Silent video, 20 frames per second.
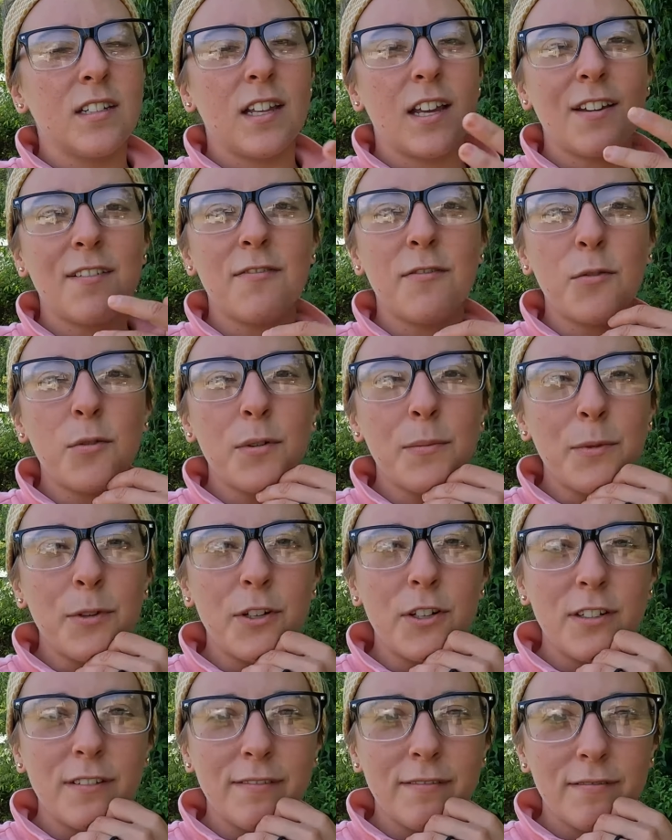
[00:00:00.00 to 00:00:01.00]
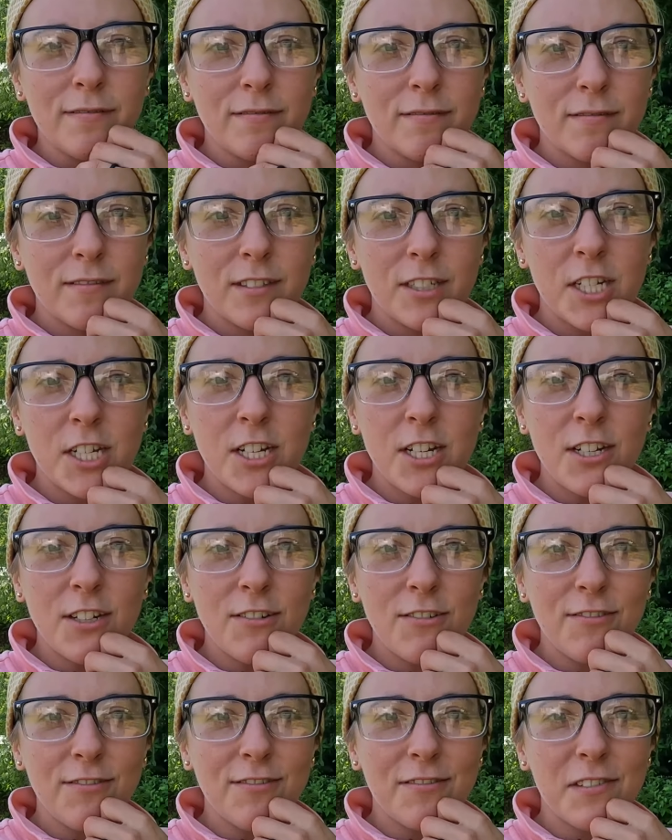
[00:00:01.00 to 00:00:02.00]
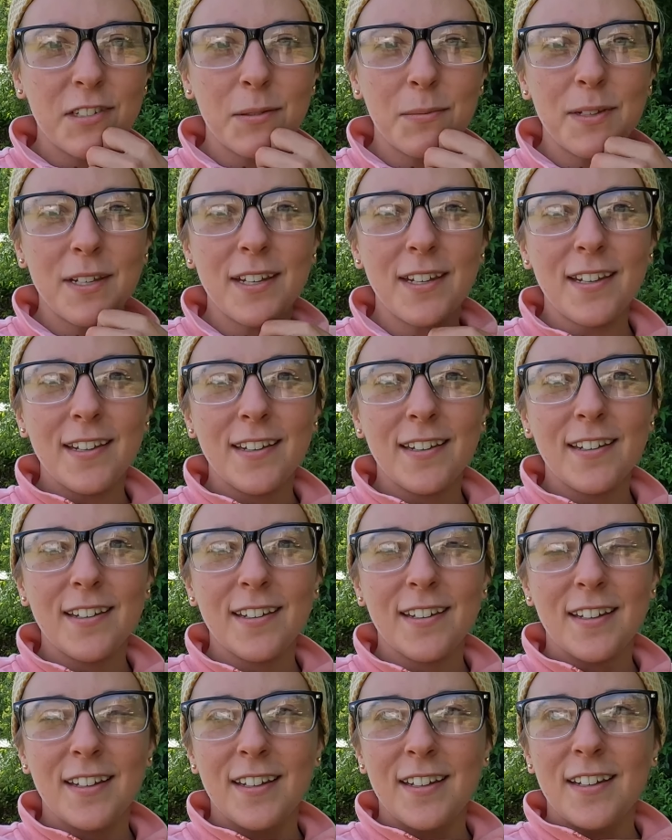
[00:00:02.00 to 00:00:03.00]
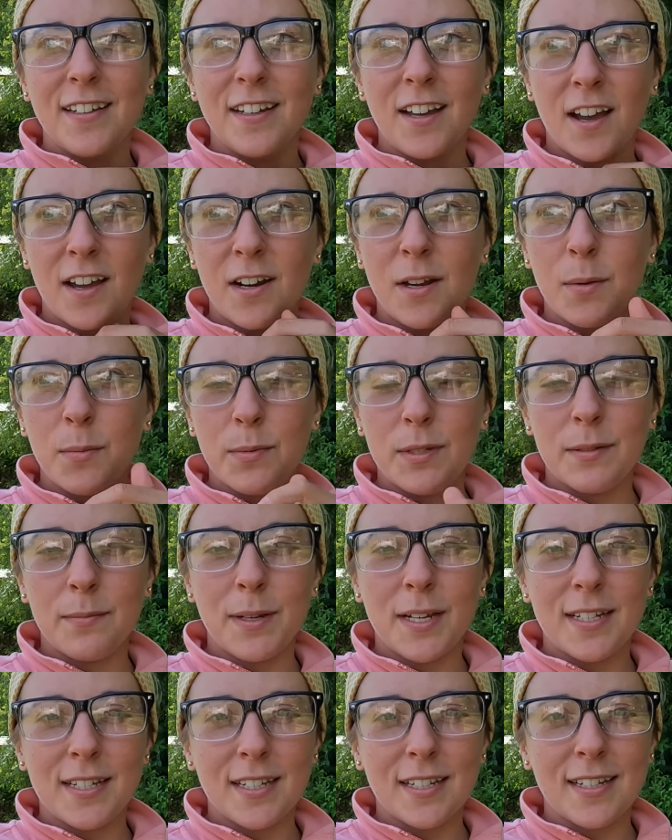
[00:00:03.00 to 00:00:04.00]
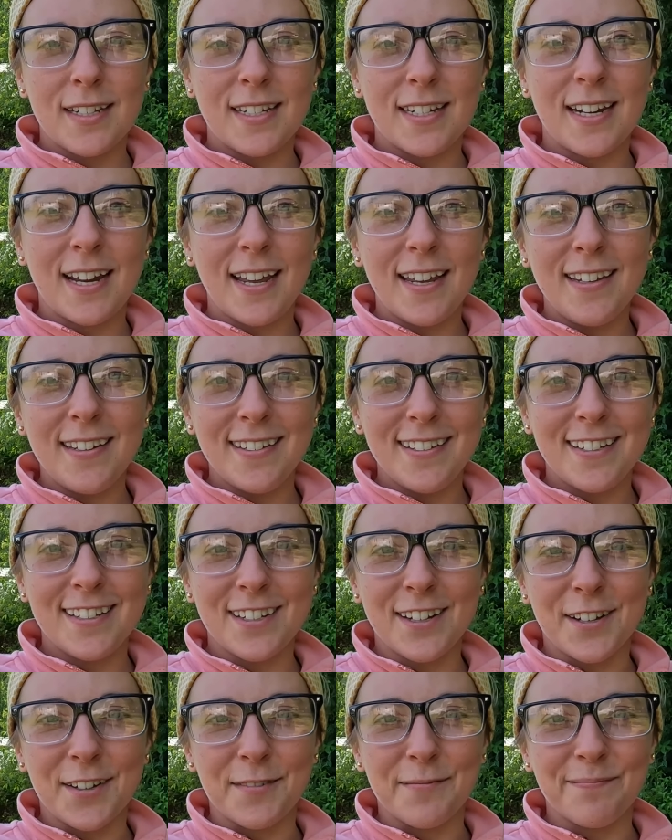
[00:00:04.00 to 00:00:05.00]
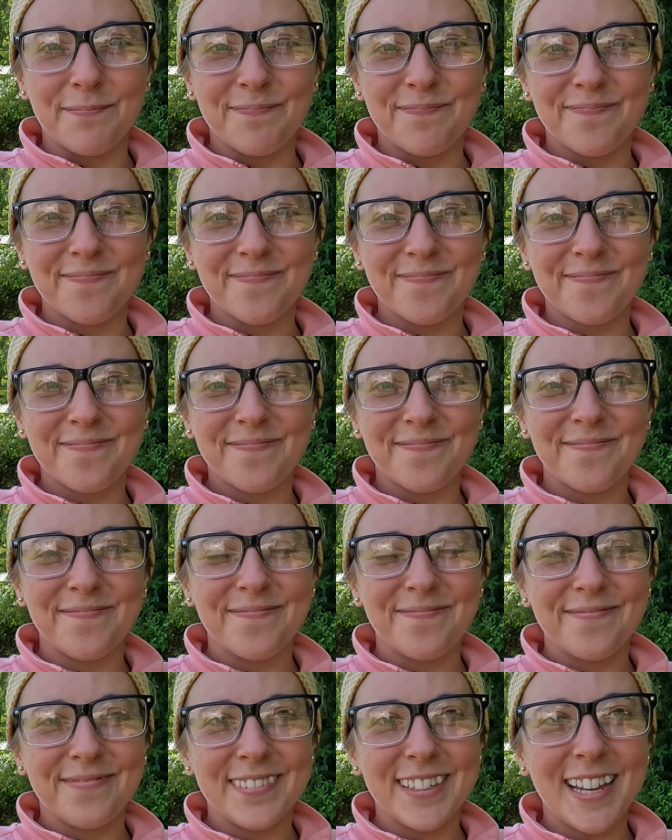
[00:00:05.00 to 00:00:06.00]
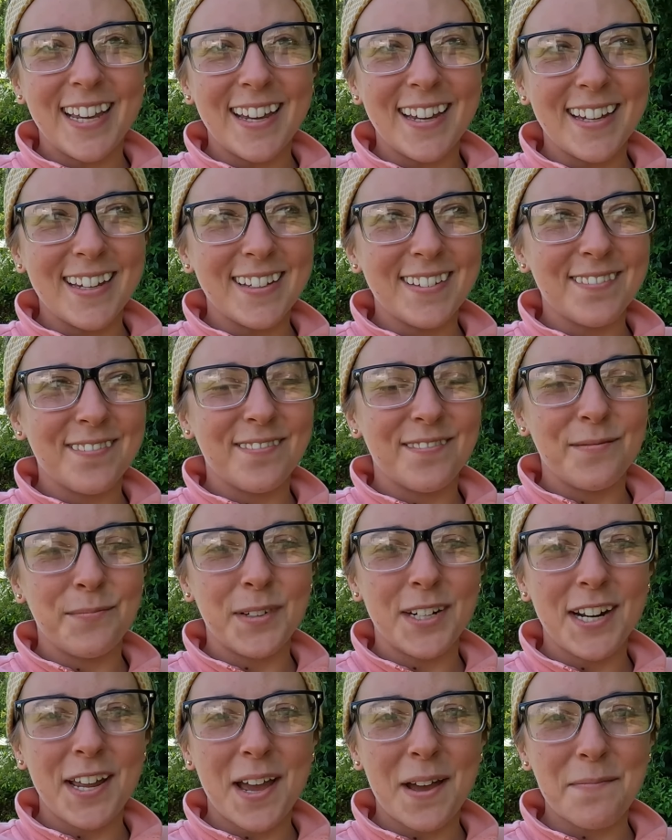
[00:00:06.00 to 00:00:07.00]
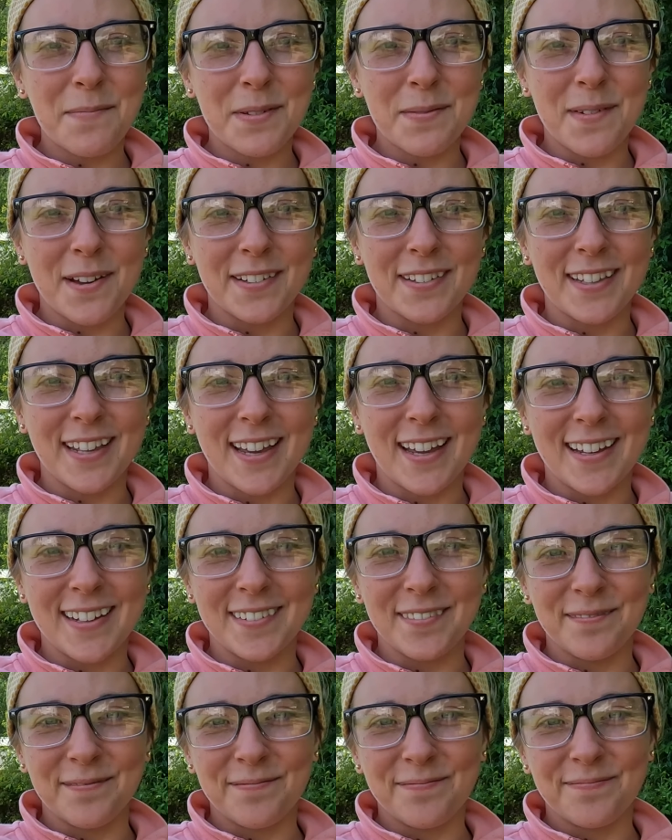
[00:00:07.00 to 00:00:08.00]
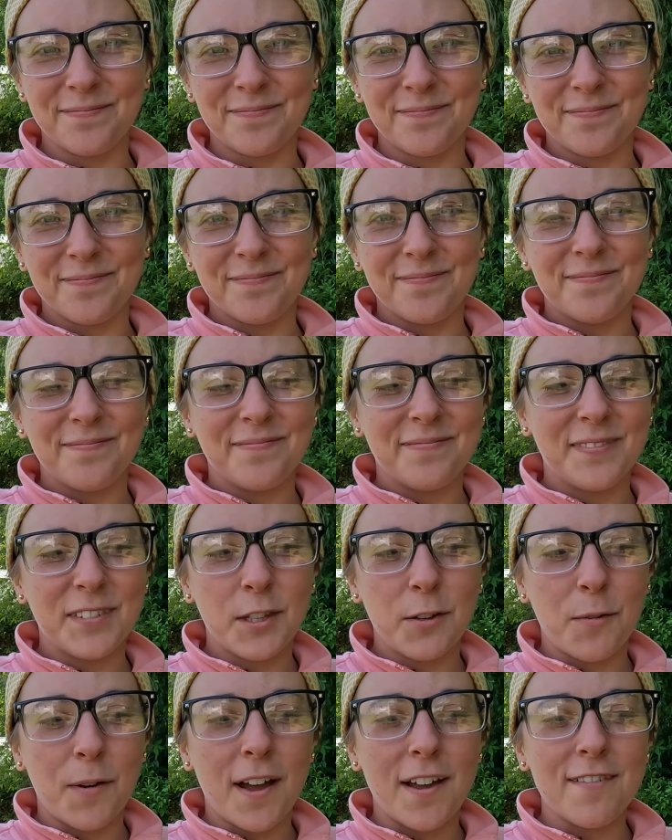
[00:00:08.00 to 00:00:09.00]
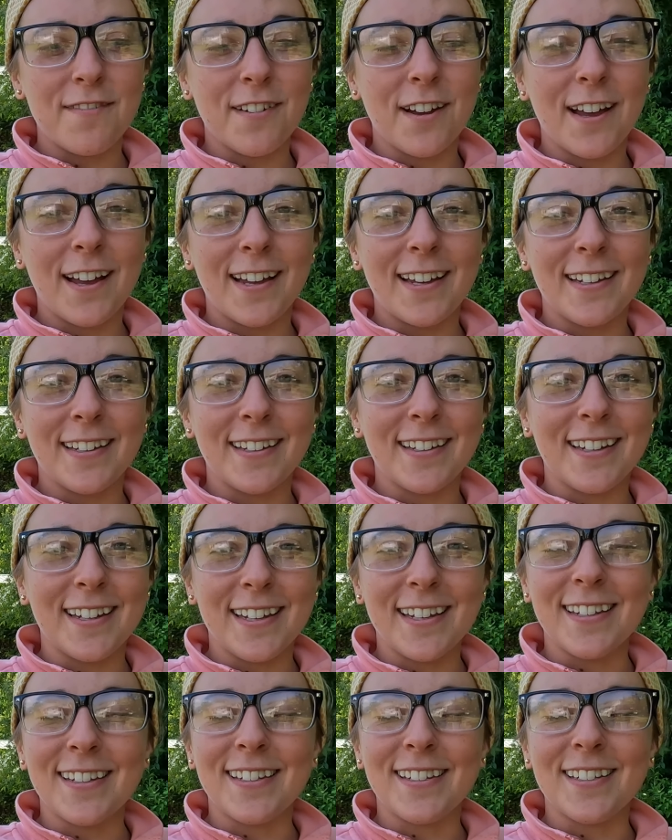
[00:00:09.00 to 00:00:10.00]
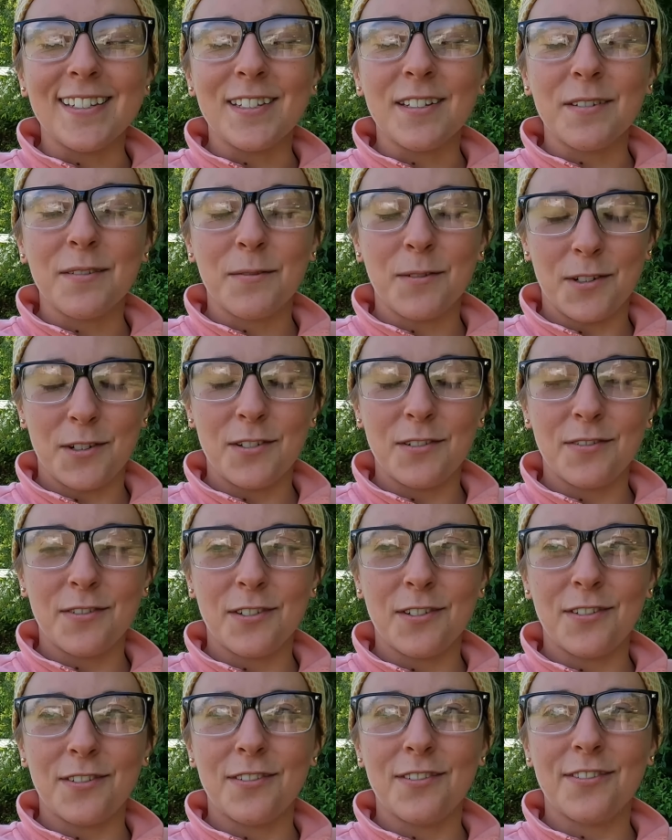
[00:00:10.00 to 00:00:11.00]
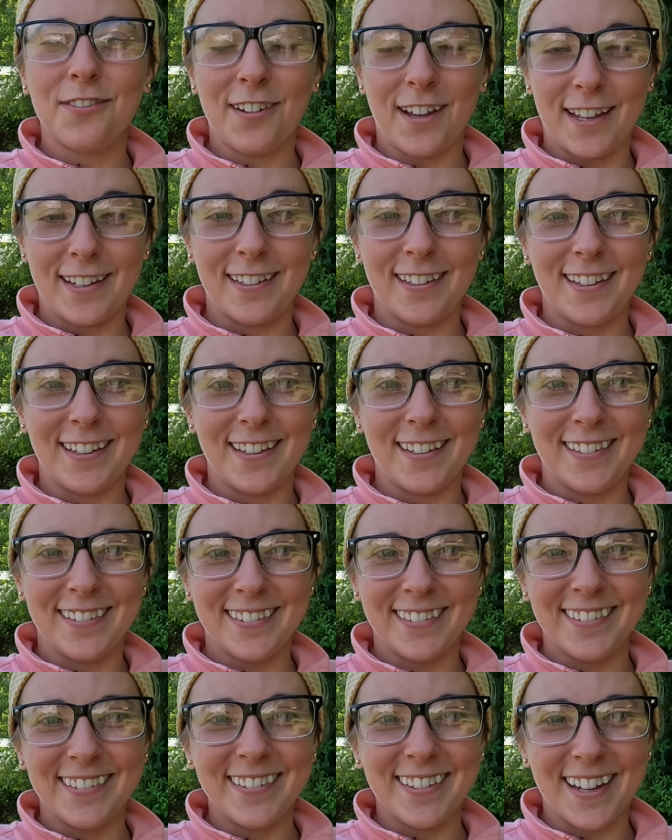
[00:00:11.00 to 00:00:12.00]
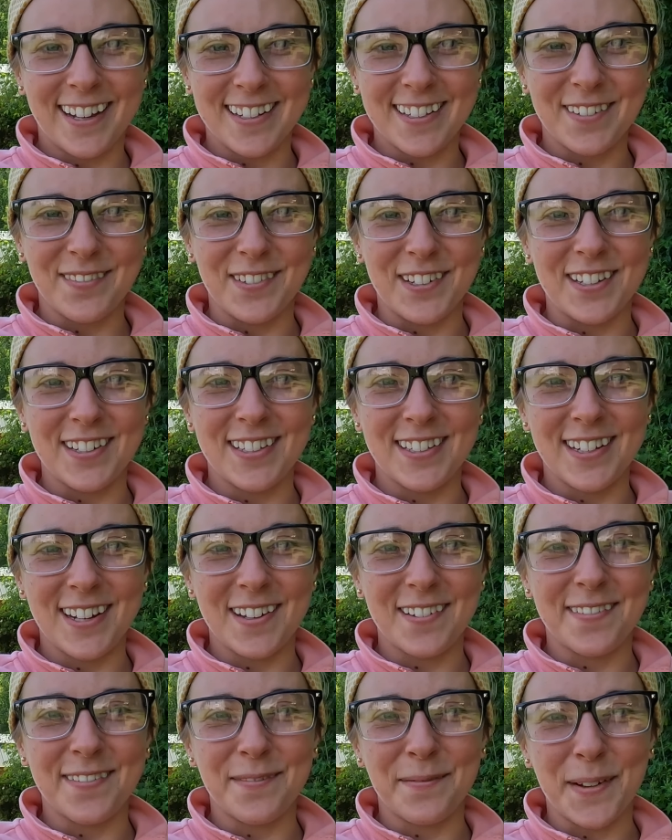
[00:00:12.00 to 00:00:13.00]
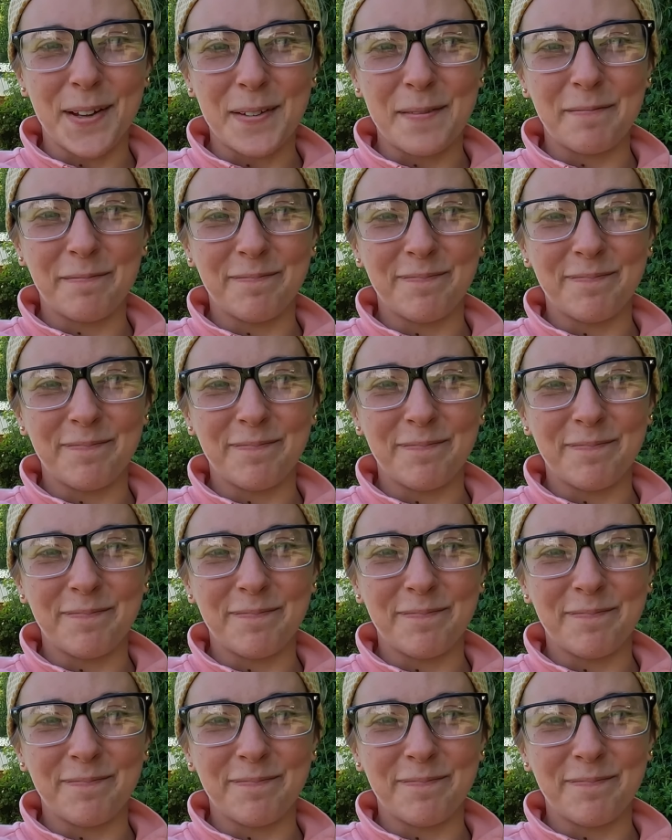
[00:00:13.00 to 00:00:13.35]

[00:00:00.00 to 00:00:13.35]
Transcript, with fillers: like four more to do to be caught up to basically today. So yeah, pretty happy about that. The Wi-Fi is wonderful, finally. Got some good stuff. But.